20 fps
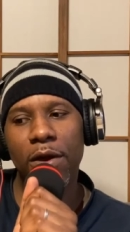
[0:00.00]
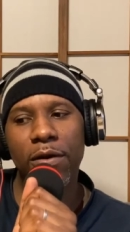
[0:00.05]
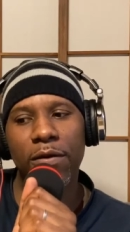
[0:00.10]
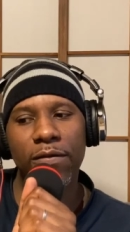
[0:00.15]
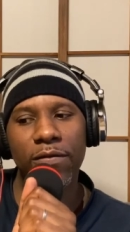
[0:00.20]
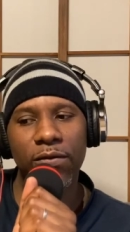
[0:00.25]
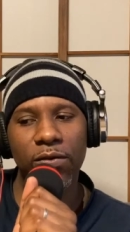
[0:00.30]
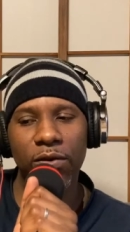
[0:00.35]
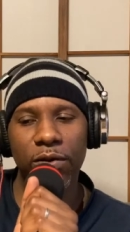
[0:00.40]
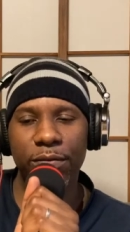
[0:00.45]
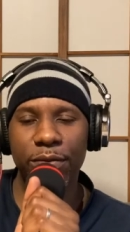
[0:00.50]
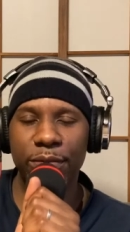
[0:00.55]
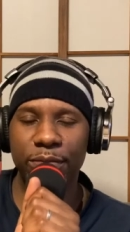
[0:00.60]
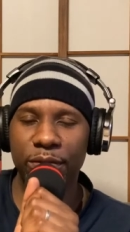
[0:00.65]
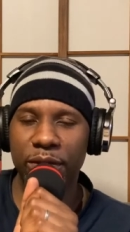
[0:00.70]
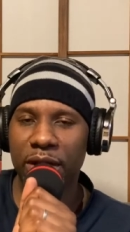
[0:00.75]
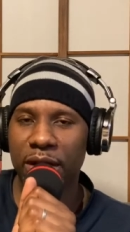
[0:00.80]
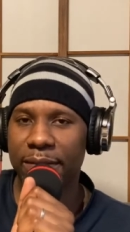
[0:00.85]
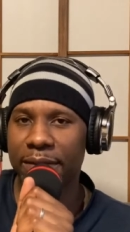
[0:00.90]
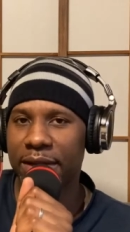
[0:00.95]
foreign
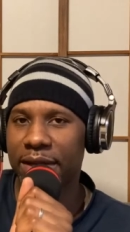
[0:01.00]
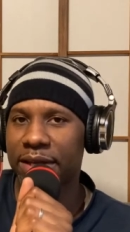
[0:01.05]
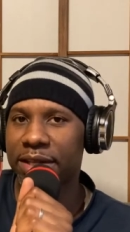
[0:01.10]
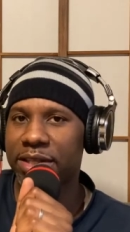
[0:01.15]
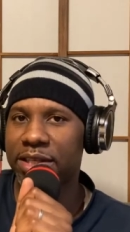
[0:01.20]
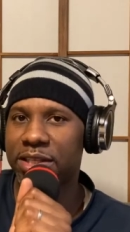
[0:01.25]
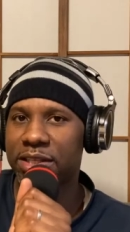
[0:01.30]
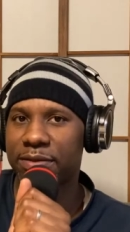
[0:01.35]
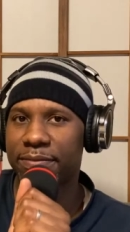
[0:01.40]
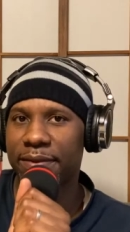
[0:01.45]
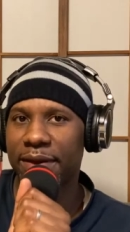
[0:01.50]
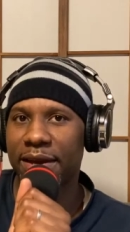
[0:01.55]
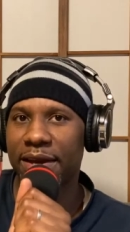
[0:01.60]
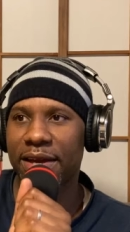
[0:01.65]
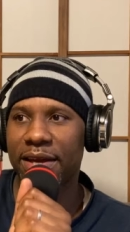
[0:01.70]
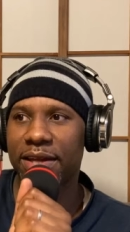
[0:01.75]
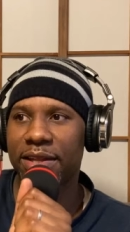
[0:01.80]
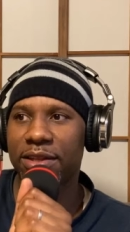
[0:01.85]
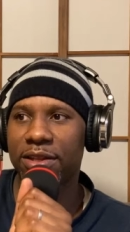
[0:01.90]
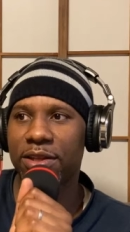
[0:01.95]
people coming into
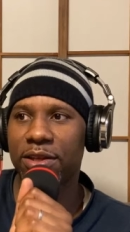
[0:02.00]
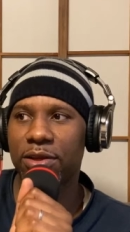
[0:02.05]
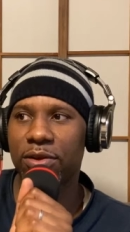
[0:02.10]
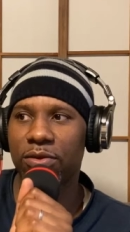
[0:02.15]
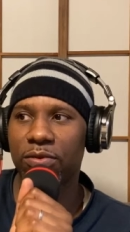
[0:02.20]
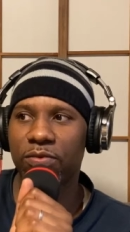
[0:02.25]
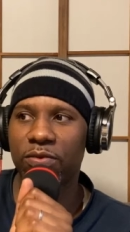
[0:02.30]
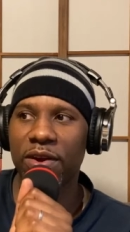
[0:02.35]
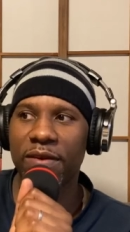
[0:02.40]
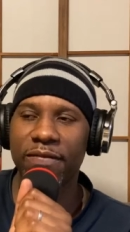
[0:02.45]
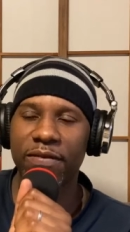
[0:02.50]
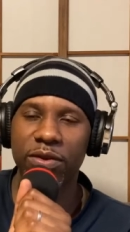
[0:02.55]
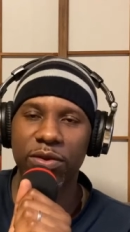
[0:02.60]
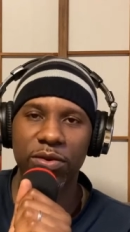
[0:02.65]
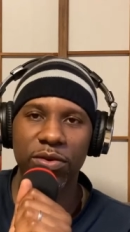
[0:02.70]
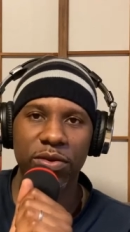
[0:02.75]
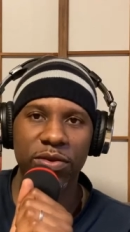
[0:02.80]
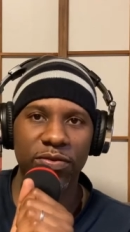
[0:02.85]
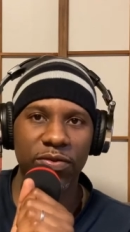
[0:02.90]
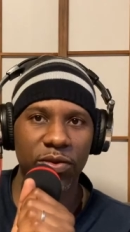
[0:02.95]
Japan,
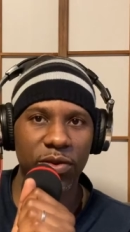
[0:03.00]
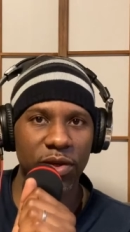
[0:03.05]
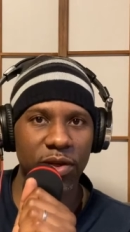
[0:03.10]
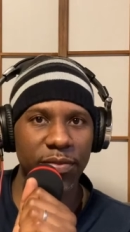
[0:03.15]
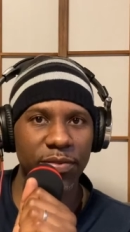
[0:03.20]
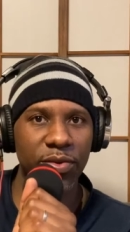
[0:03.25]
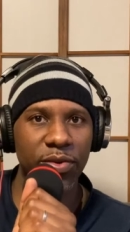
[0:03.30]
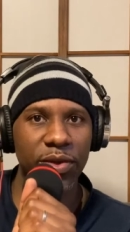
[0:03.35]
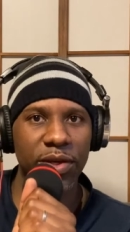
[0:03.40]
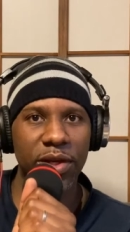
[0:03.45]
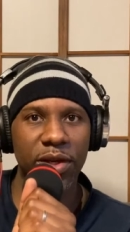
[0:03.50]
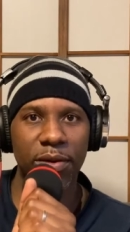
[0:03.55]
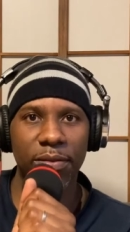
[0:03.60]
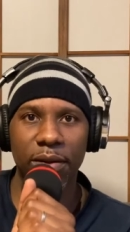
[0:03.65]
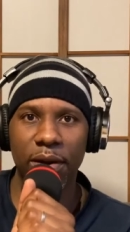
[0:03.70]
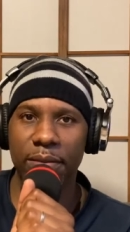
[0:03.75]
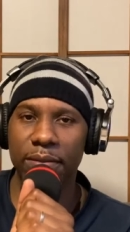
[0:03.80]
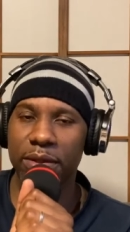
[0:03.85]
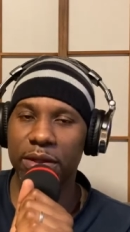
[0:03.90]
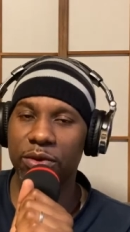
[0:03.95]
revenues for Kabuki are
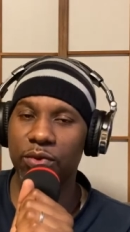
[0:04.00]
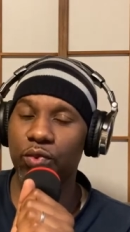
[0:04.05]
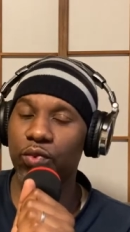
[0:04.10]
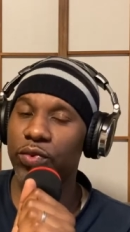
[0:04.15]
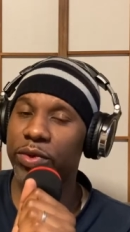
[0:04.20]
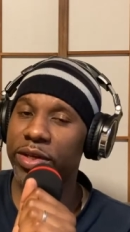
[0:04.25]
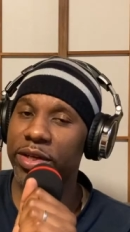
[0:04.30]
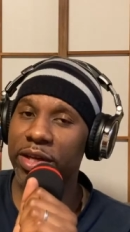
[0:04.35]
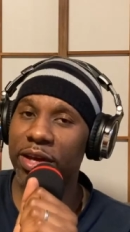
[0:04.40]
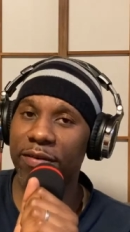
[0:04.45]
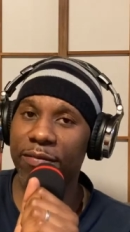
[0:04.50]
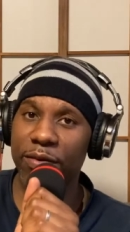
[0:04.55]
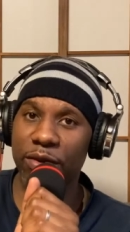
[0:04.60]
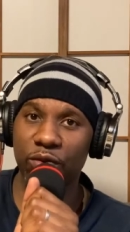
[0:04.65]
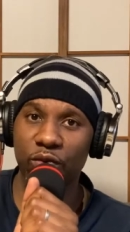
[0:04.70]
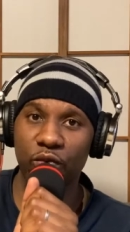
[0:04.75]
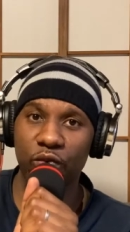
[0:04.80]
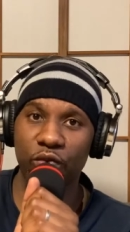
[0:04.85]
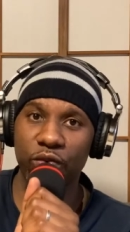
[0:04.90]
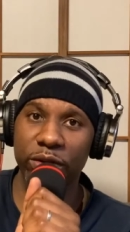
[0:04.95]
probably have
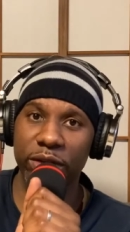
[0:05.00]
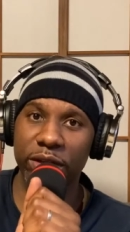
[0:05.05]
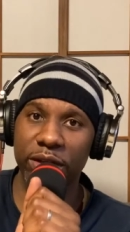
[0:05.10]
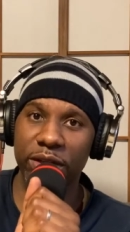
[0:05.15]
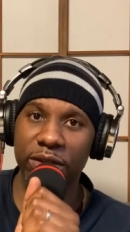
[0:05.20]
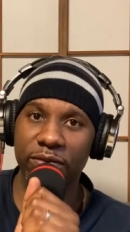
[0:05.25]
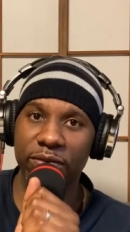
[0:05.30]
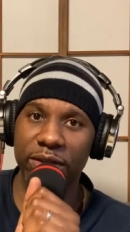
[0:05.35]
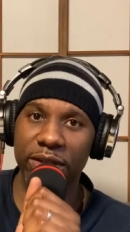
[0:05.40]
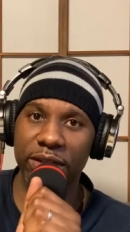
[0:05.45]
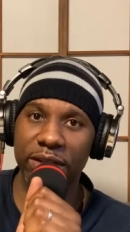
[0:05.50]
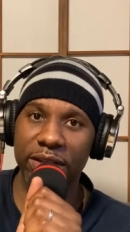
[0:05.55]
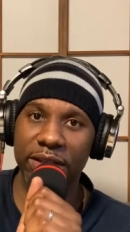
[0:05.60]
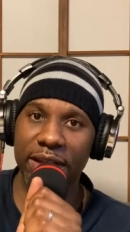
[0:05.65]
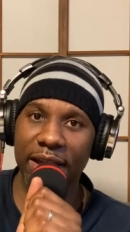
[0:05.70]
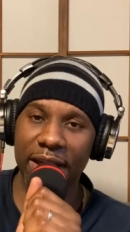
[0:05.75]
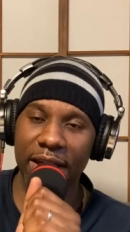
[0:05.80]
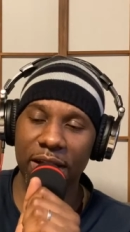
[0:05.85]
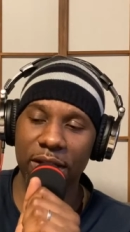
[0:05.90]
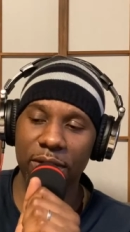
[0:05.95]
been really, really
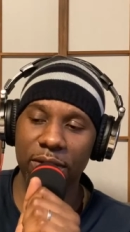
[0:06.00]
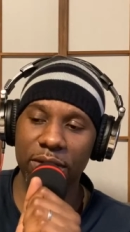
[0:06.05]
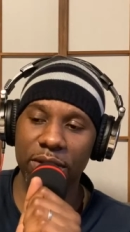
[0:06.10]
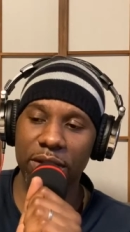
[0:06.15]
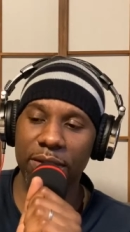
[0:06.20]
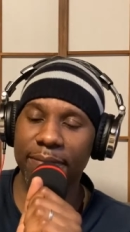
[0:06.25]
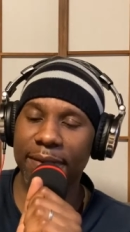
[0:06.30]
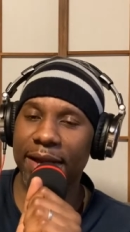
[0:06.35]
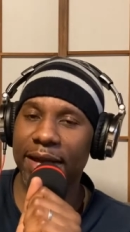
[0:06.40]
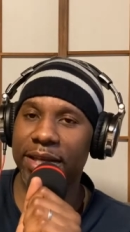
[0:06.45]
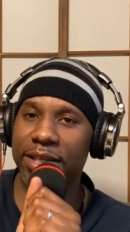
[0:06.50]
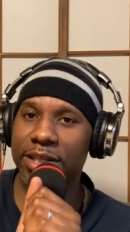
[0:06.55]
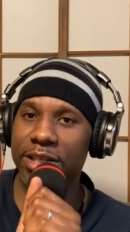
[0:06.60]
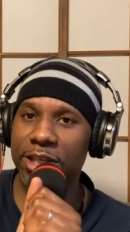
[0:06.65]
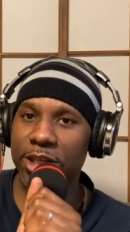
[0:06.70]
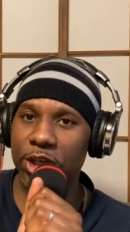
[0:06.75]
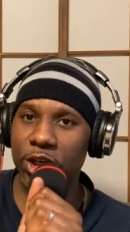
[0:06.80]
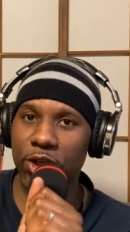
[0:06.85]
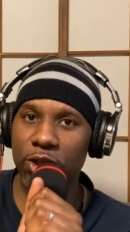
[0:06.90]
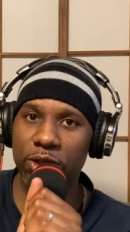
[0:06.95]
down in the past
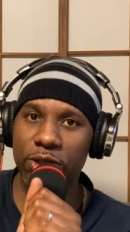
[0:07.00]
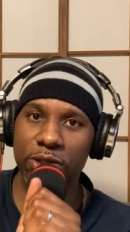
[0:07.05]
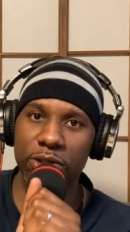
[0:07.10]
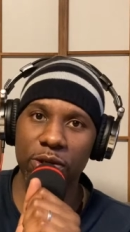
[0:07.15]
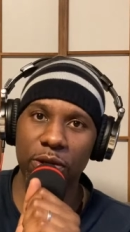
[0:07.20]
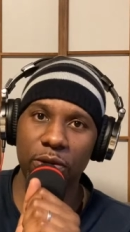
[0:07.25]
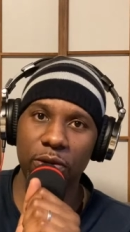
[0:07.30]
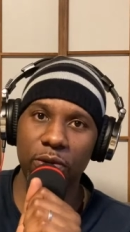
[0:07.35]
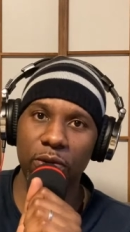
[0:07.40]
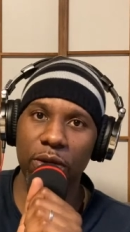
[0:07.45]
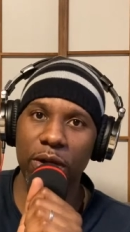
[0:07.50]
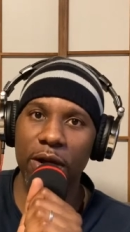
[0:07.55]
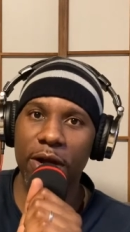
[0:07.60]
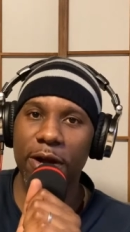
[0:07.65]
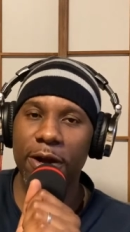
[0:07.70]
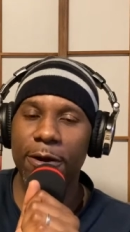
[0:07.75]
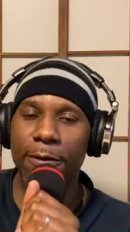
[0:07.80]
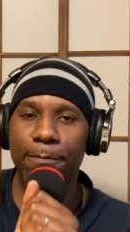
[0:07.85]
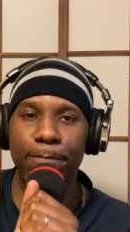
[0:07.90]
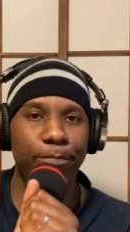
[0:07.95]
year. So
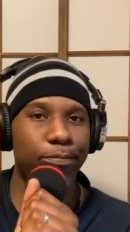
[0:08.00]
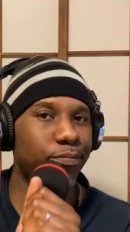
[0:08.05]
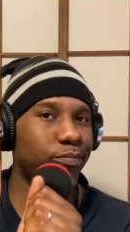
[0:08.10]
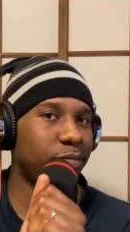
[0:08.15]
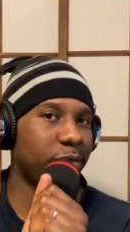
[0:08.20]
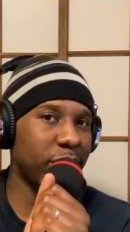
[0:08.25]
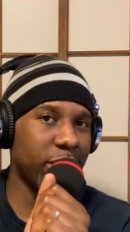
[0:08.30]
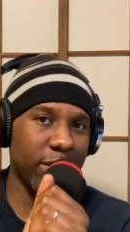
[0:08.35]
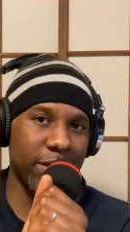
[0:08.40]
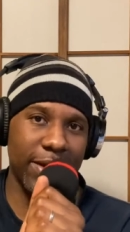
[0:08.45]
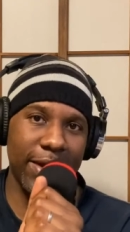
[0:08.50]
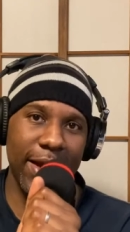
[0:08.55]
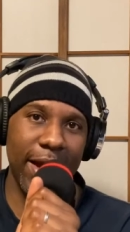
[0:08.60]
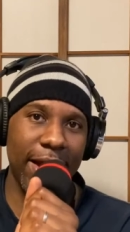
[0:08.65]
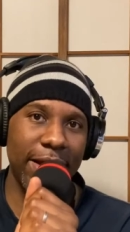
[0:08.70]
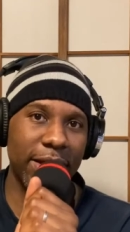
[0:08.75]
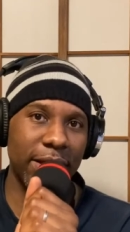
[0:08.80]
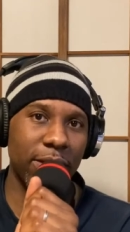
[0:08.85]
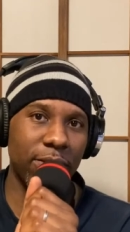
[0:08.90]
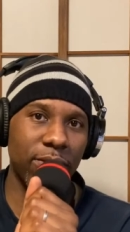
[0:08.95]

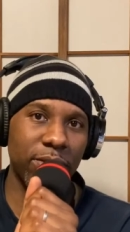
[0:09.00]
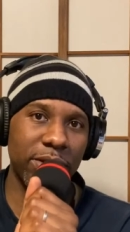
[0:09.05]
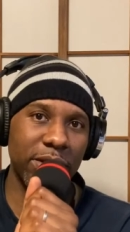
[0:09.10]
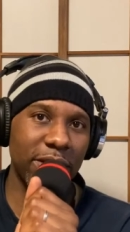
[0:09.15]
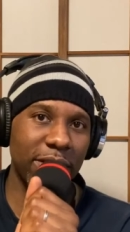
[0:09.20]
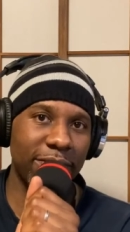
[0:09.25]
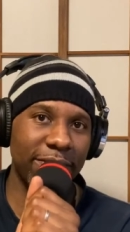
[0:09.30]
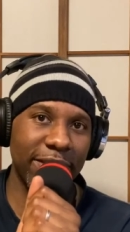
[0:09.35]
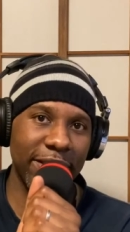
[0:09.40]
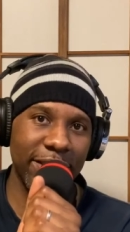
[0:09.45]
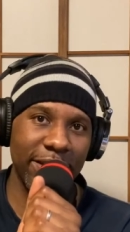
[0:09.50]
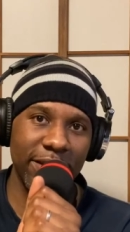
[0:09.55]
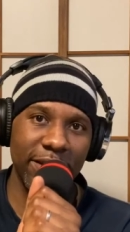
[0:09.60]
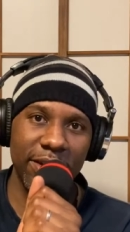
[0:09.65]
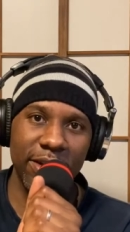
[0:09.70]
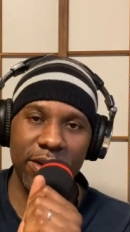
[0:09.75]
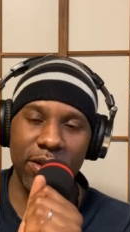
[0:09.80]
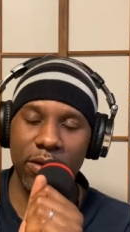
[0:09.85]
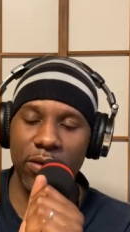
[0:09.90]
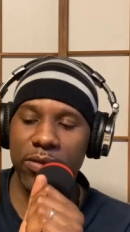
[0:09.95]
got to get on TV,
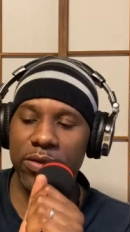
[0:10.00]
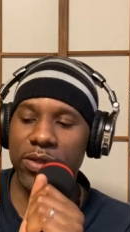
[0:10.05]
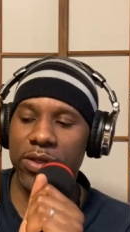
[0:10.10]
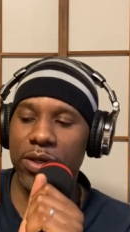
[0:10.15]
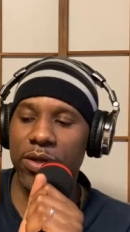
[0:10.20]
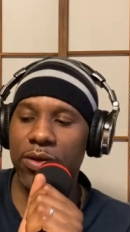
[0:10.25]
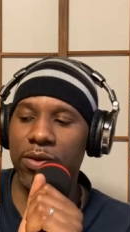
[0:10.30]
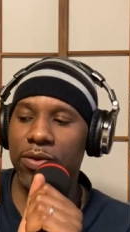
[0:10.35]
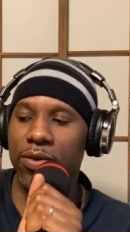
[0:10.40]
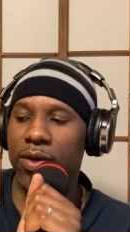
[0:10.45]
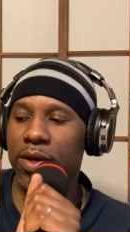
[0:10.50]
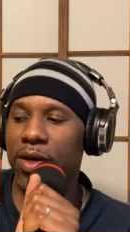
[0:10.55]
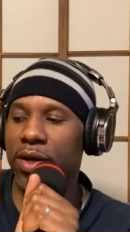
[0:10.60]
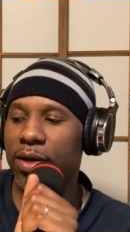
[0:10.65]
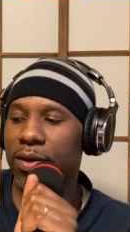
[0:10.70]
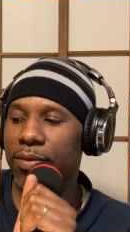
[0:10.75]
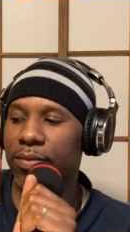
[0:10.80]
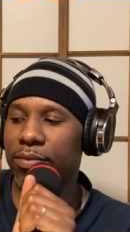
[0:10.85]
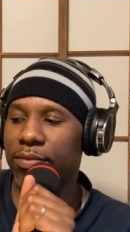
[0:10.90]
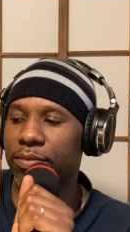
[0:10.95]

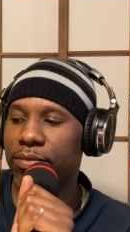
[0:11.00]
so